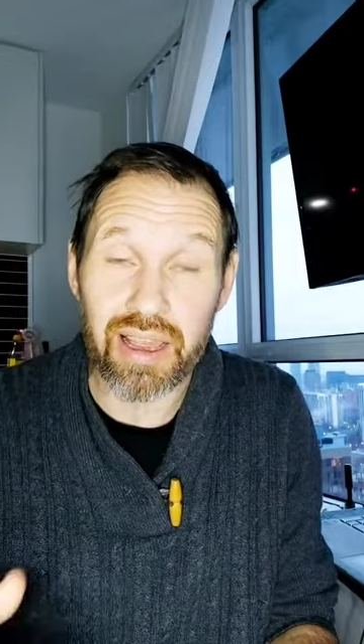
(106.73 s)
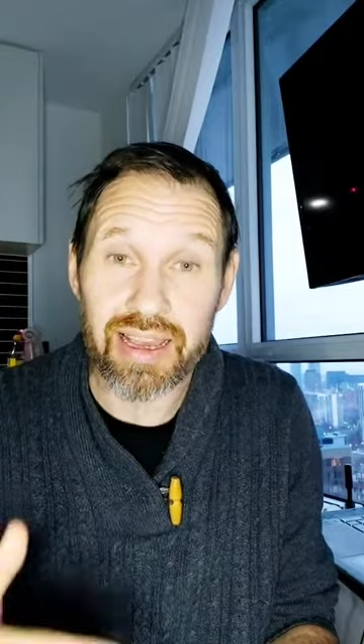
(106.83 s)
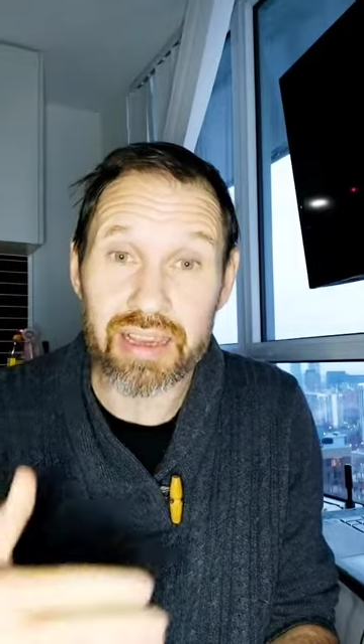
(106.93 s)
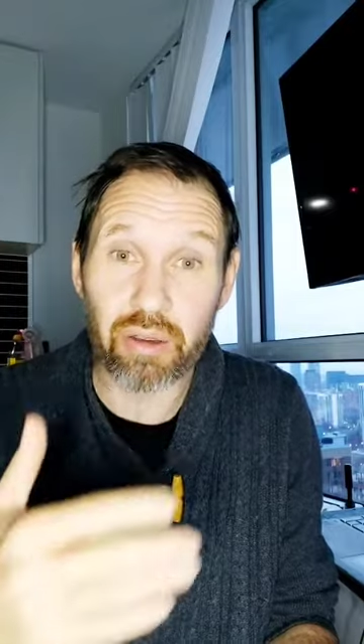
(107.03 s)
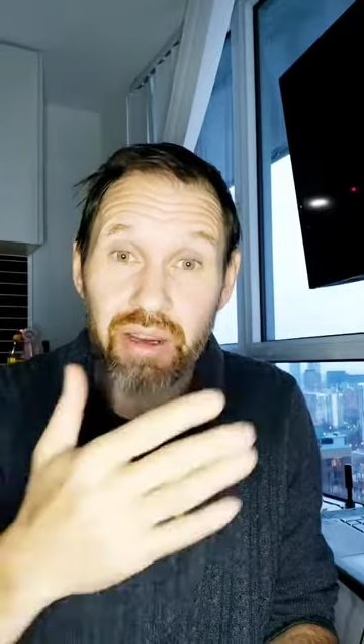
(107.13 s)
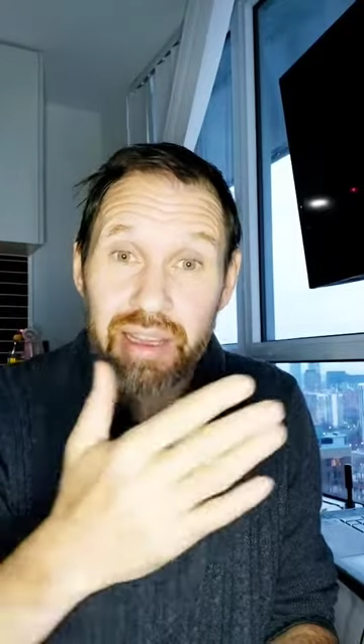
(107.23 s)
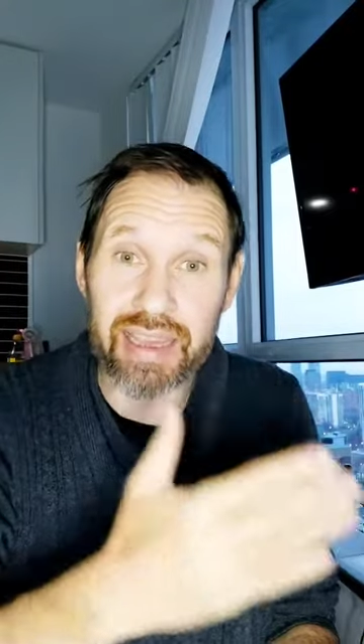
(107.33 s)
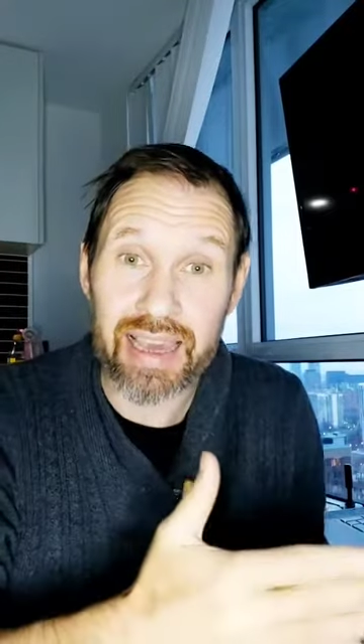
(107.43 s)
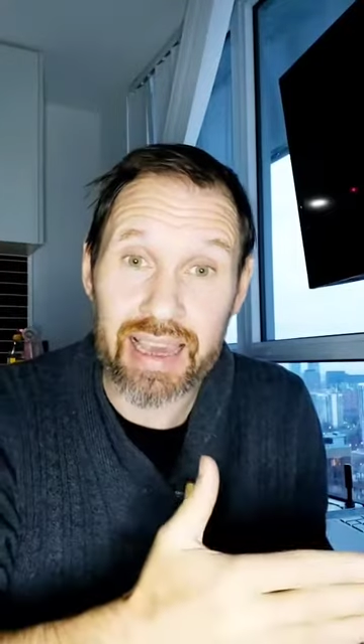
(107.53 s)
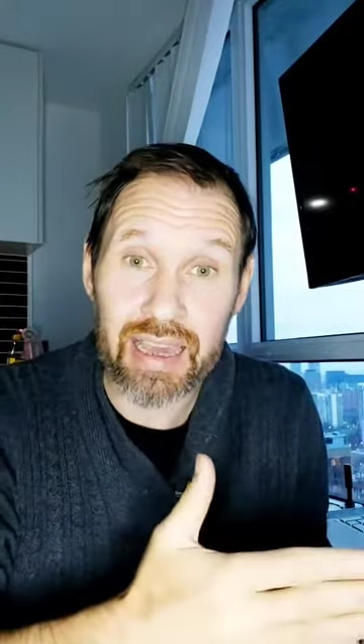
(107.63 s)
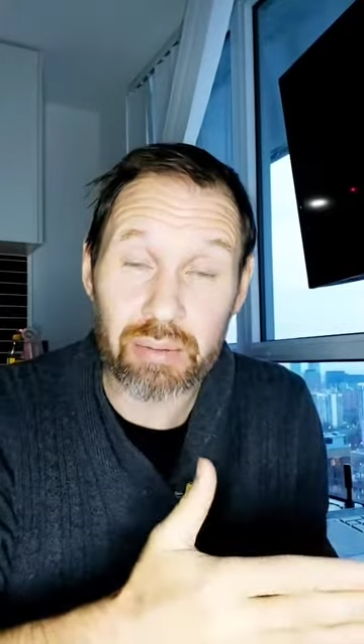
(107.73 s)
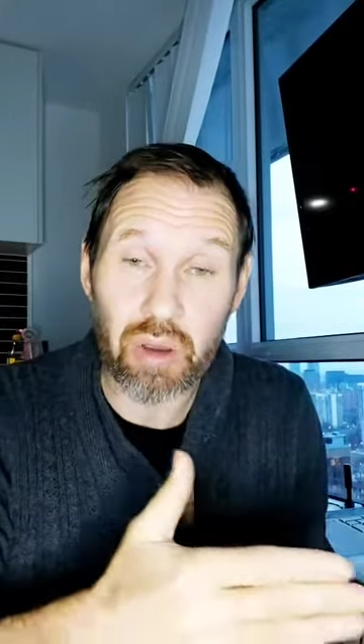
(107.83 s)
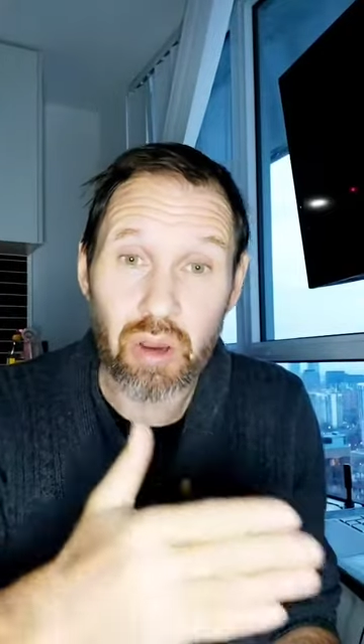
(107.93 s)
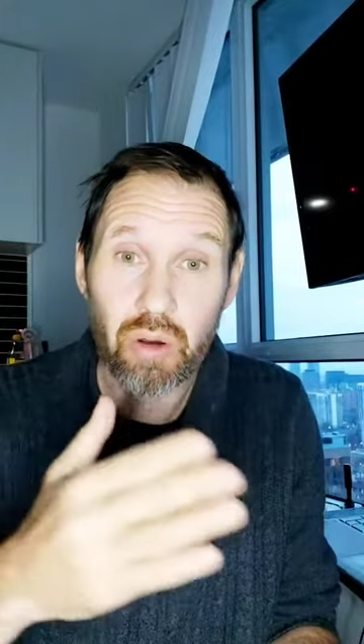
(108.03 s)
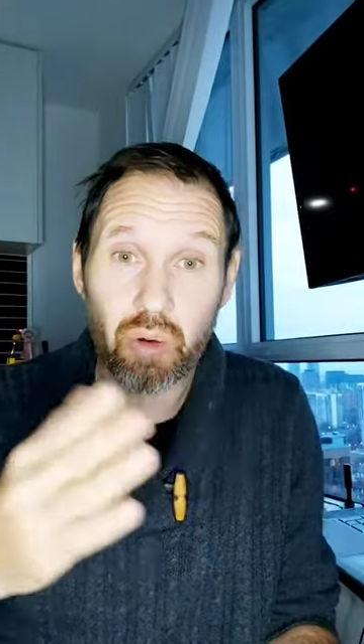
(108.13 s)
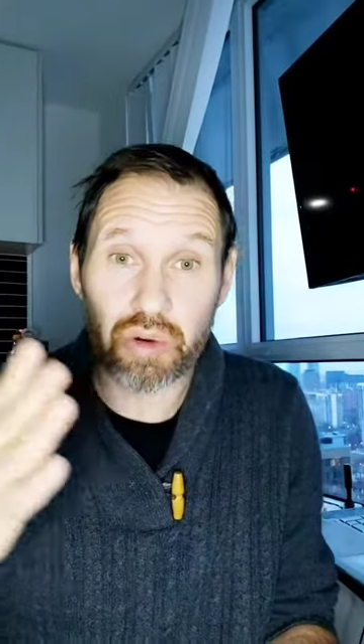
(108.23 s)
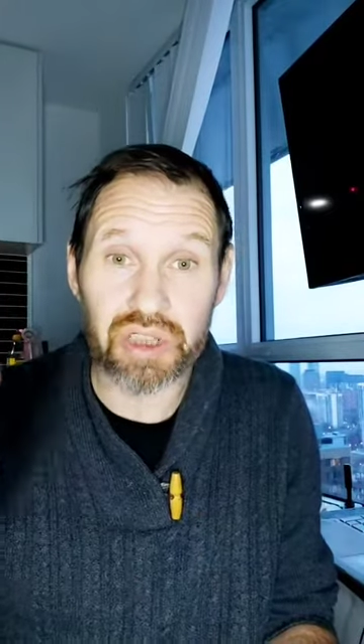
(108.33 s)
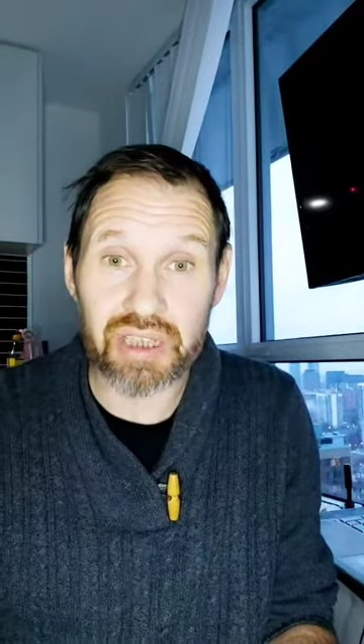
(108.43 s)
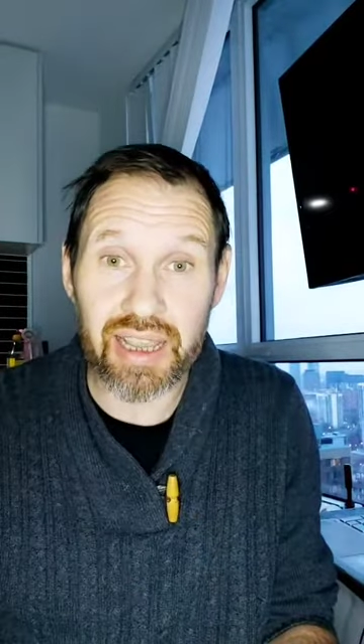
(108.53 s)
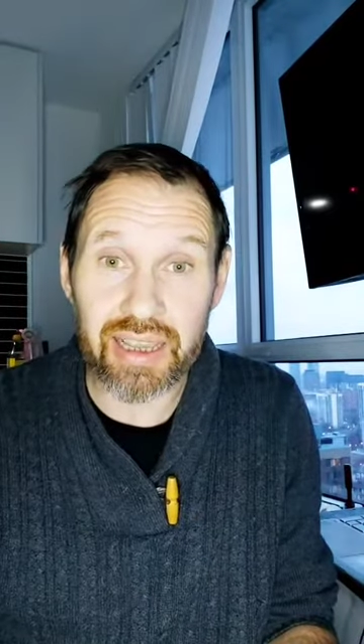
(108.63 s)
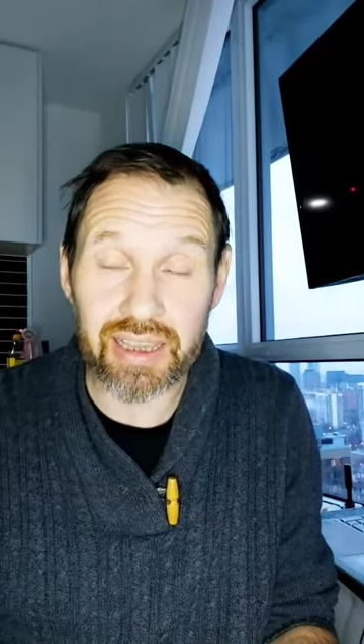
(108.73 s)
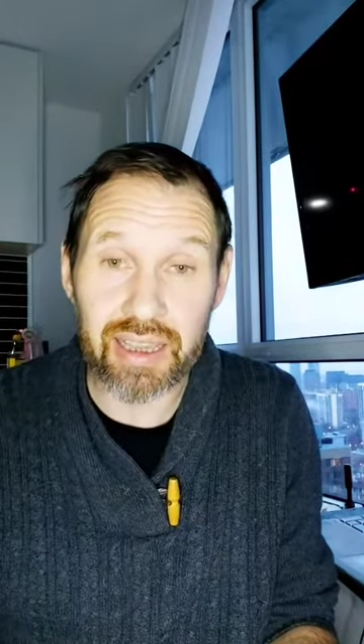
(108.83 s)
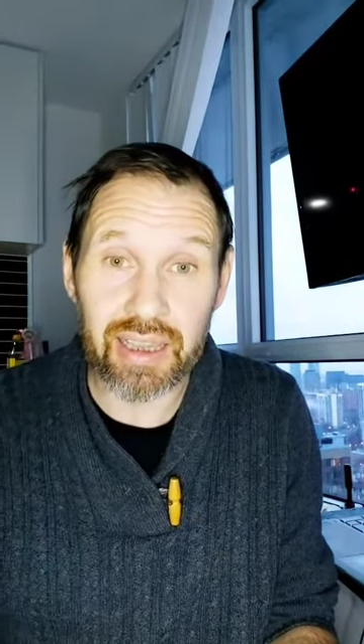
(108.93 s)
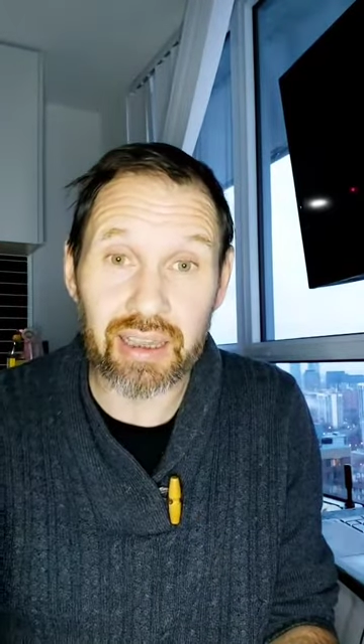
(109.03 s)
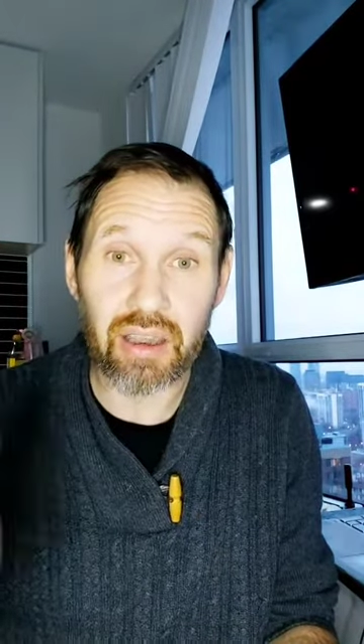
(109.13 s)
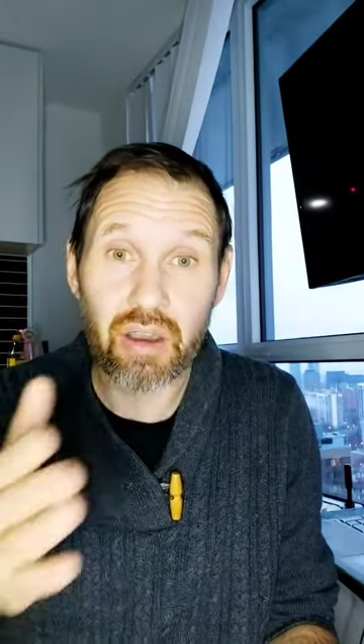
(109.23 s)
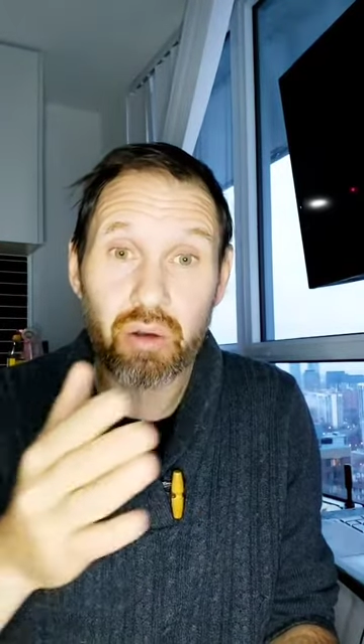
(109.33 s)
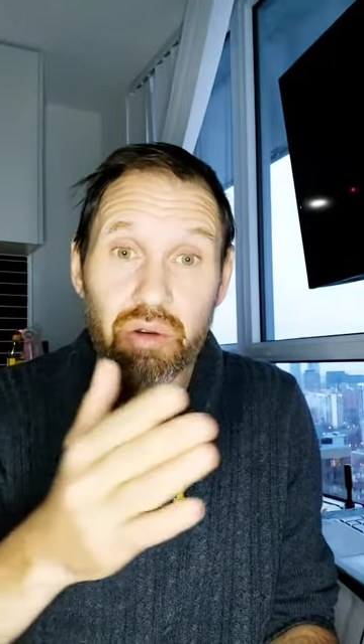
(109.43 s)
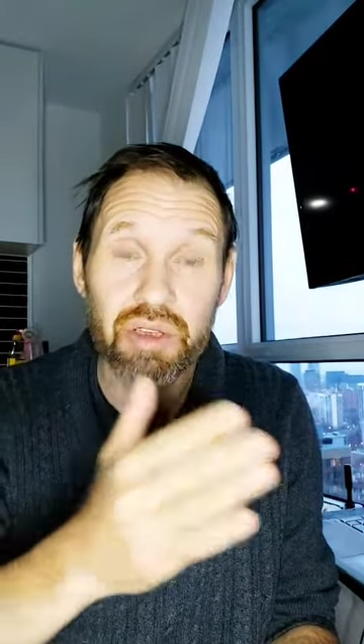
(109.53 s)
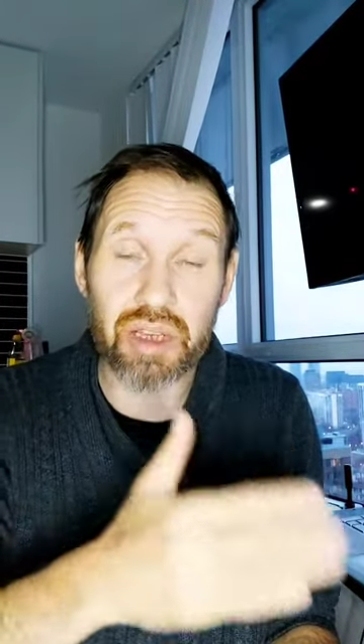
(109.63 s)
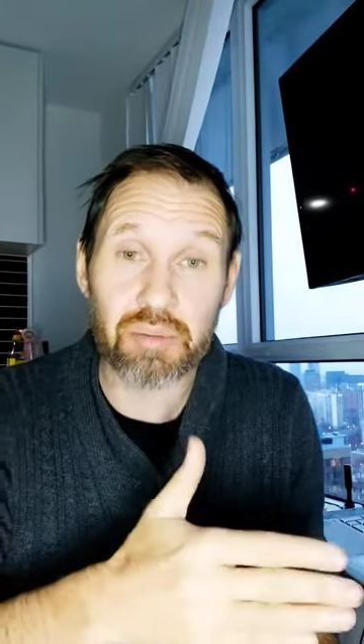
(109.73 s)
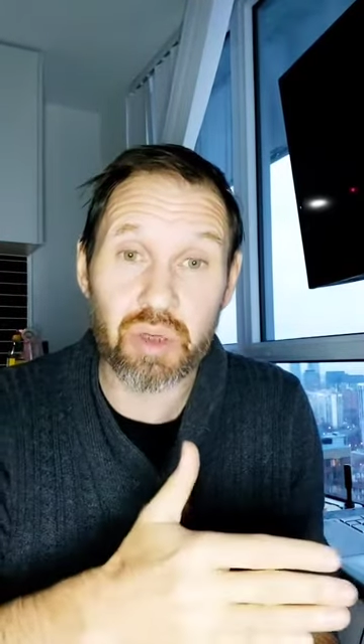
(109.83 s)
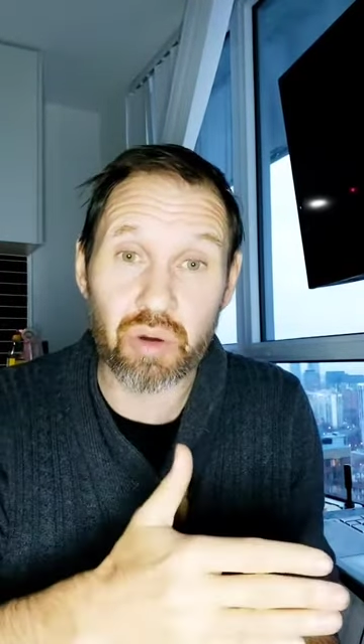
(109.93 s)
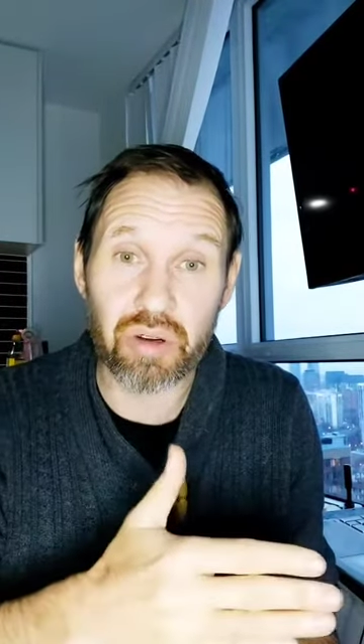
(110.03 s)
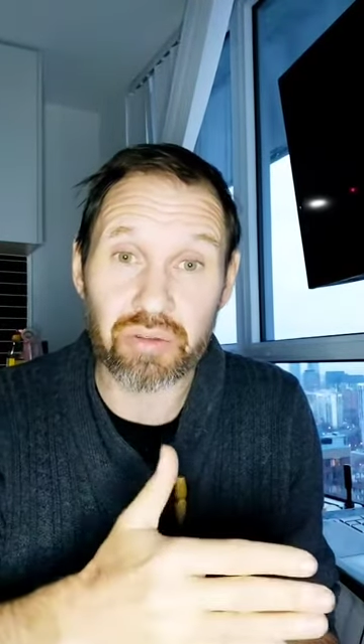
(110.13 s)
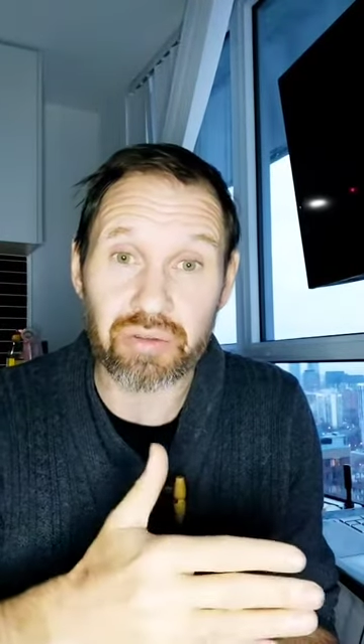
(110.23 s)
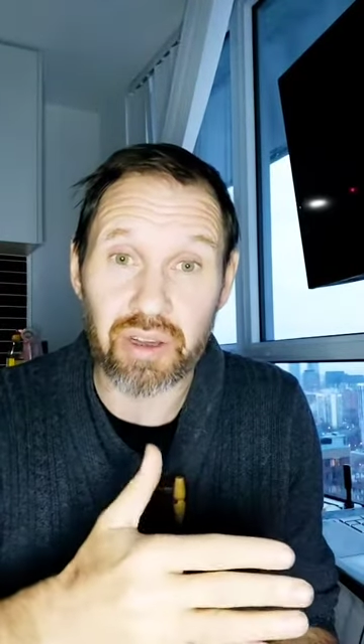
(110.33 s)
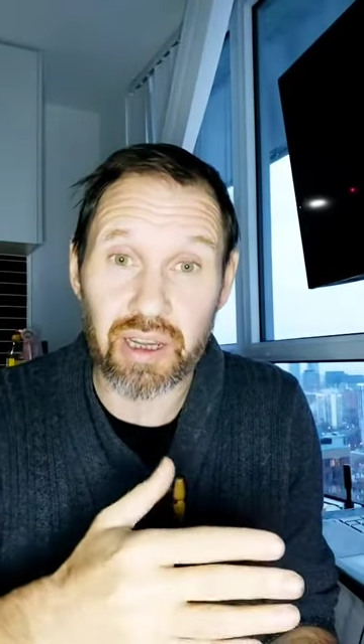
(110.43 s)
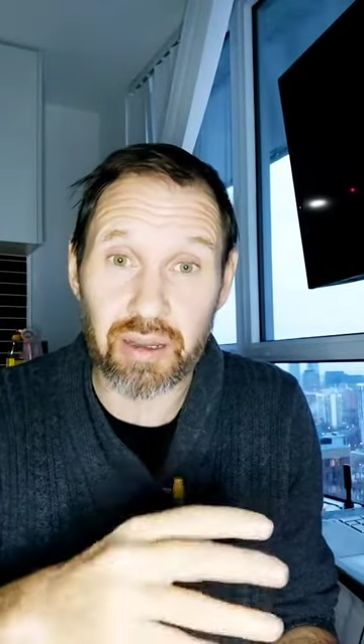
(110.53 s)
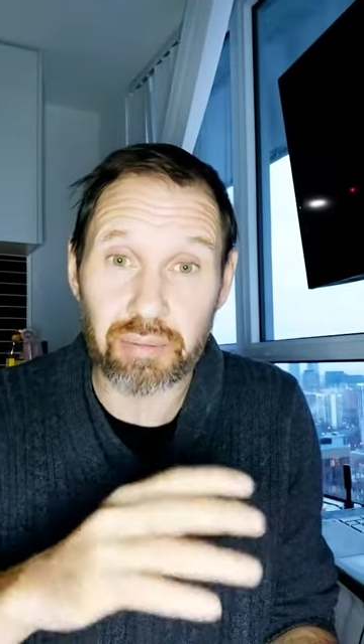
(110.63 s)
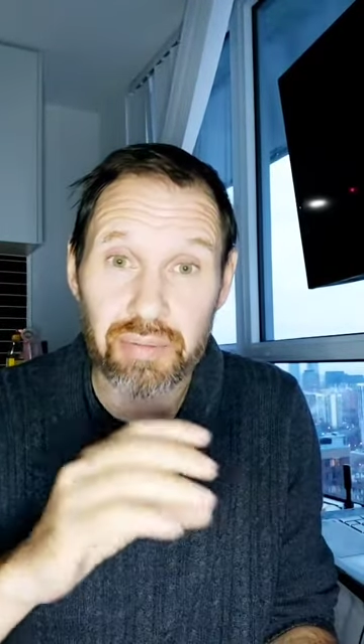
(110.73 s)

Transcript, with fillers: either a game or staking or some sort of um,